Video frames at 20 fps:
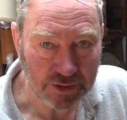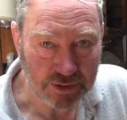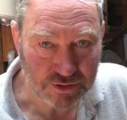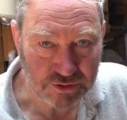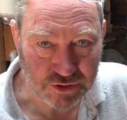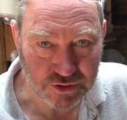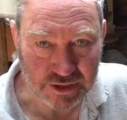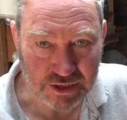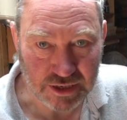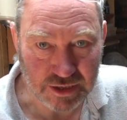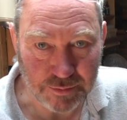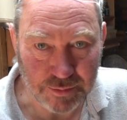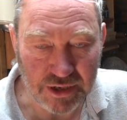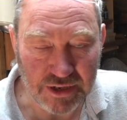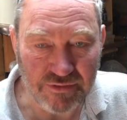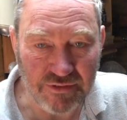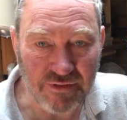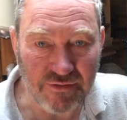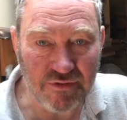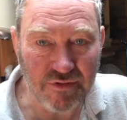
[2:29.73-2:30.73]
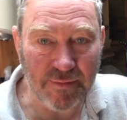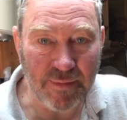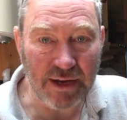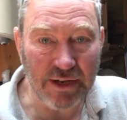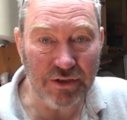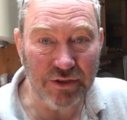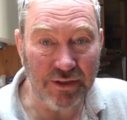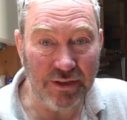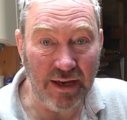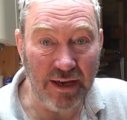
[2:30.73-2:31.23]
just a little bit of
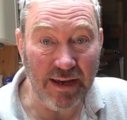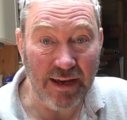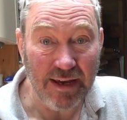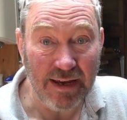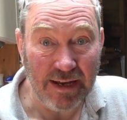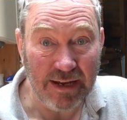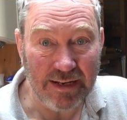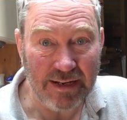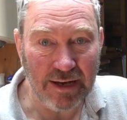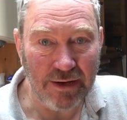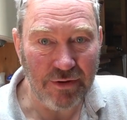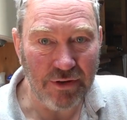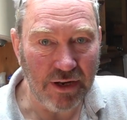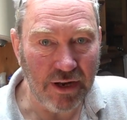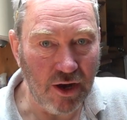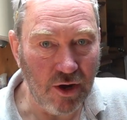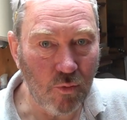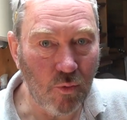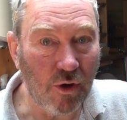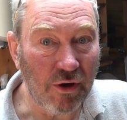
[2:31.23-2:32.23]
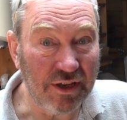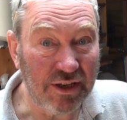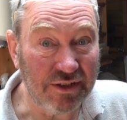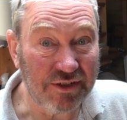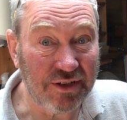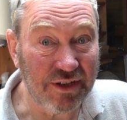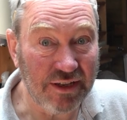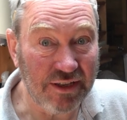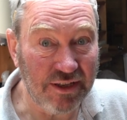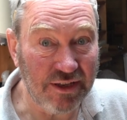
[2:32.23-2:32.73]
information there. Now you know why you
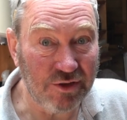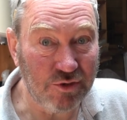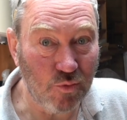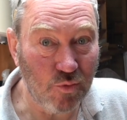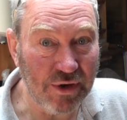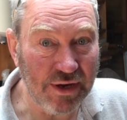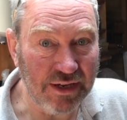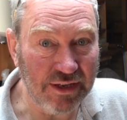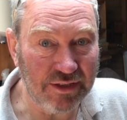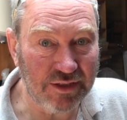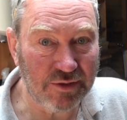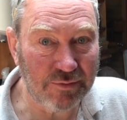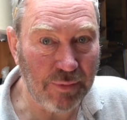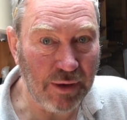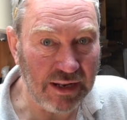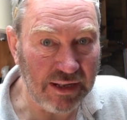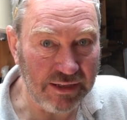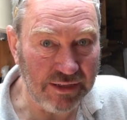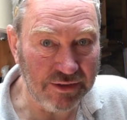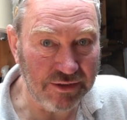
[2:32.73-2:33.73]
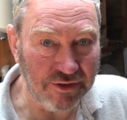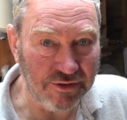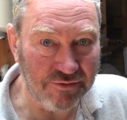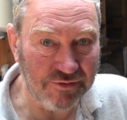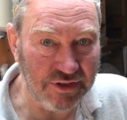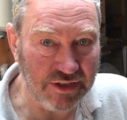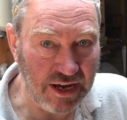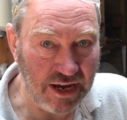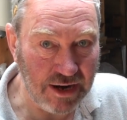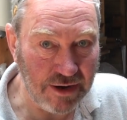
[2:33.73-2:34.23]
see these weird spellings of
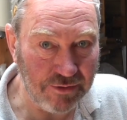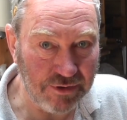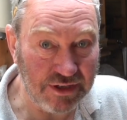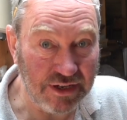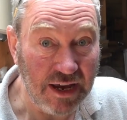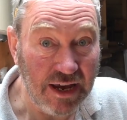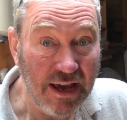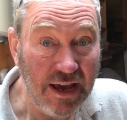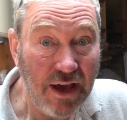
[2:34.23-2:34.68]
Sierras.